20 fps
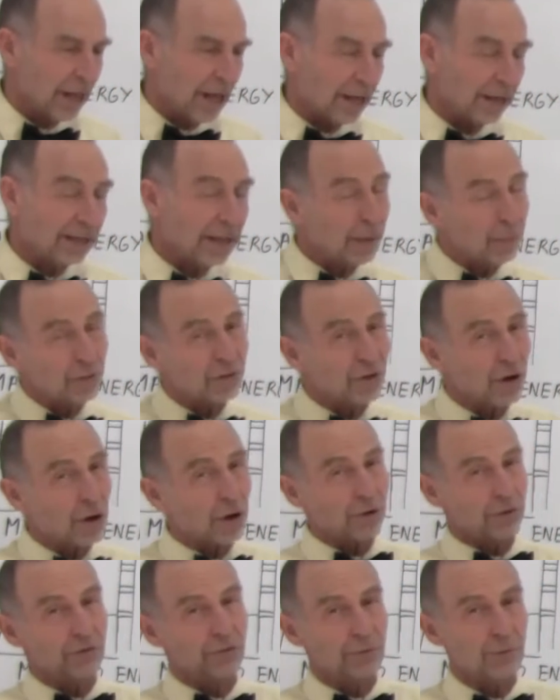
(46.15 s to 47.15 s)
Now that was
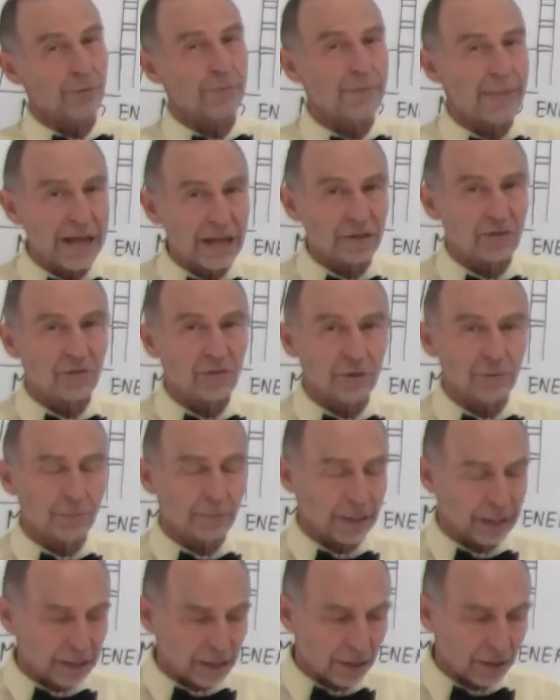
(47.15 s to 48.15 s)
hard to
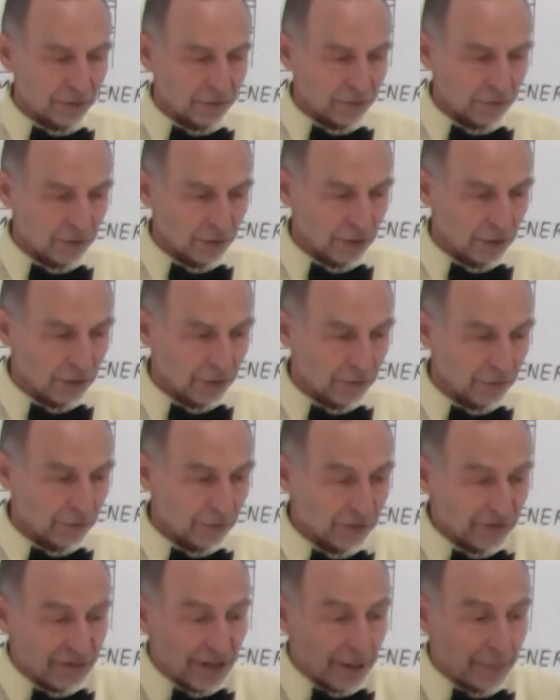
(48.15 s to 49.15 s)
imagine because,
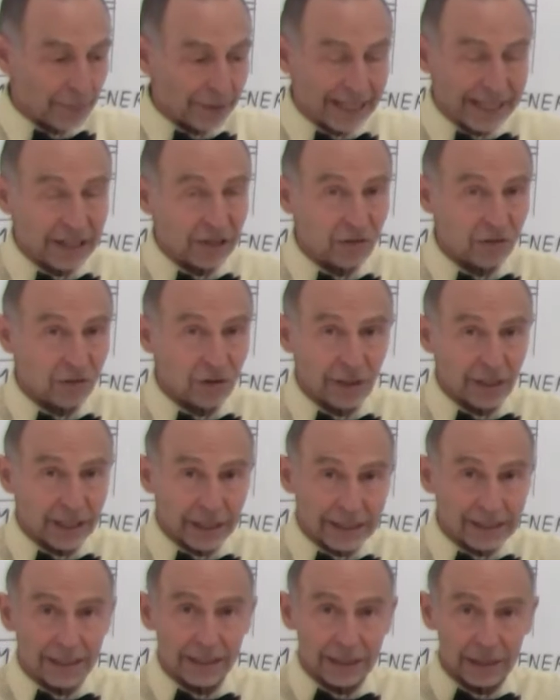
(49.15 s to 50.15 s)
for example, energy,
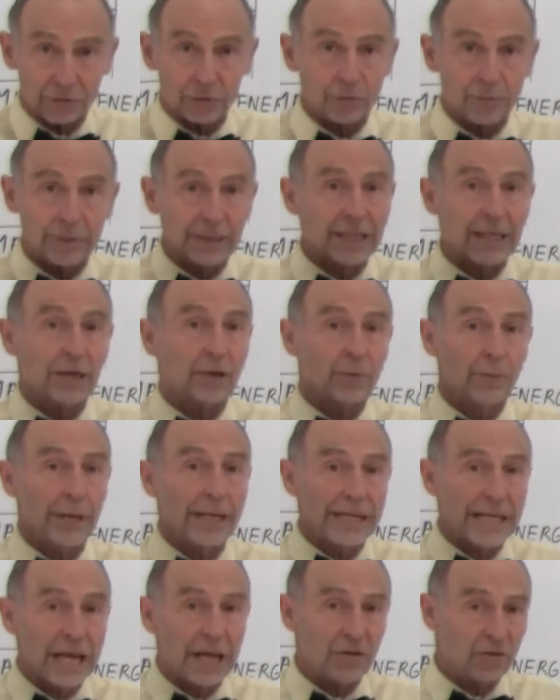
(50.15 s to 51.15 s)
like electromagnetic
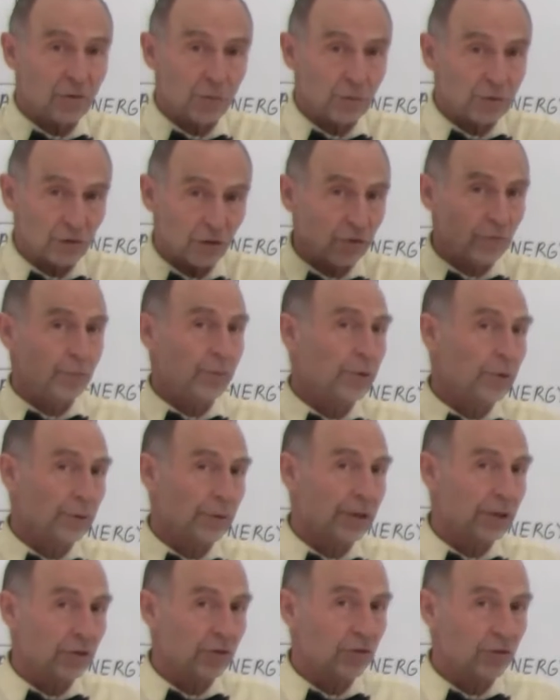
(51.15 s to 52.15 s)
radiation, which is
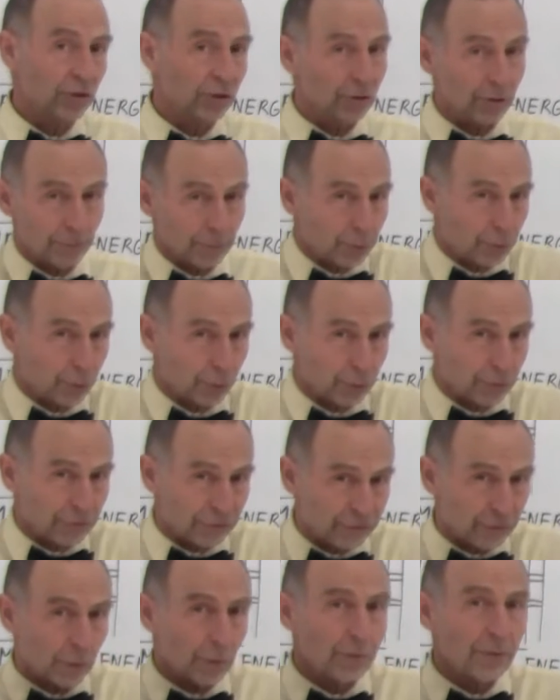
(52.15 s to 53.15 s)
pure energy, the pure
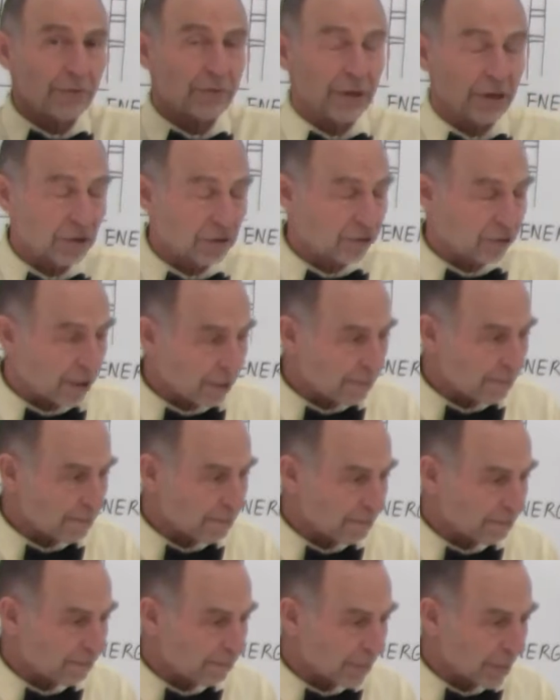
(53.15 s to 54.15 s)
form of energy,
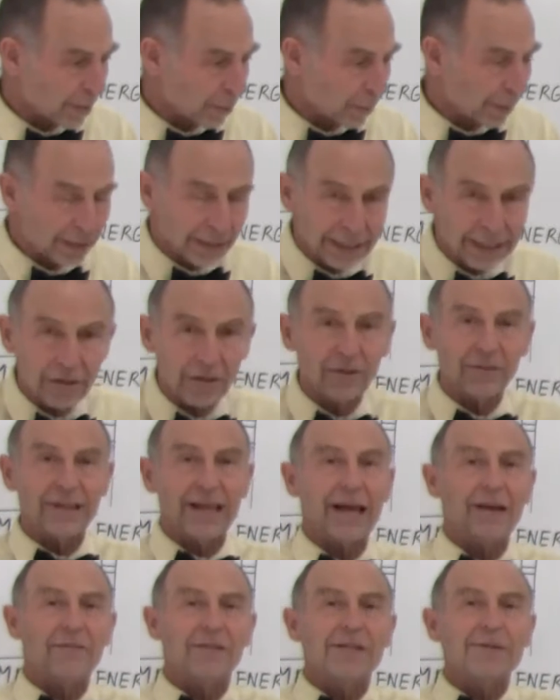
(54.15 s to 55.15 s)
well, it
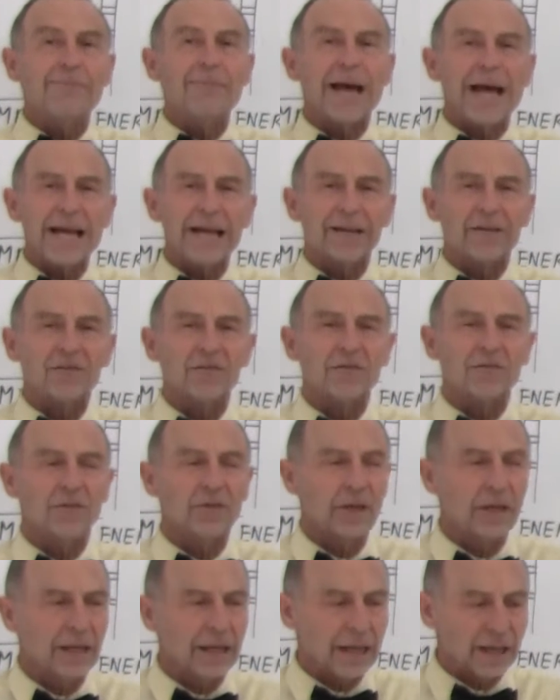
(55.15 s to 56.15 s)
doesn't have any
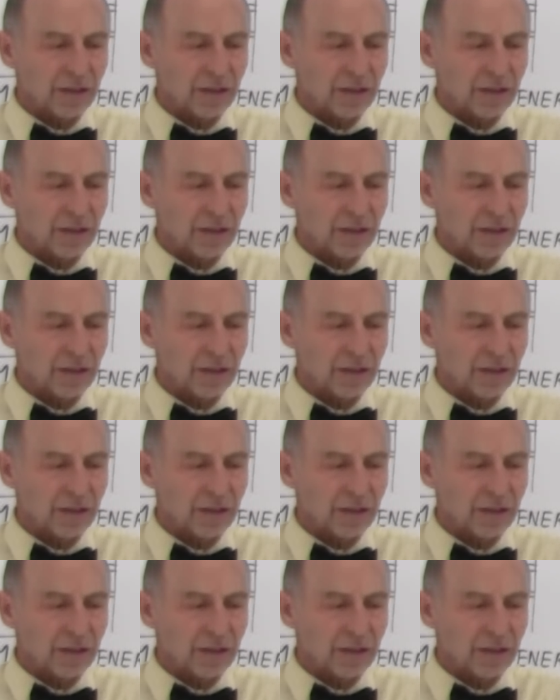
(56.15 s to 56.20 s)
mass.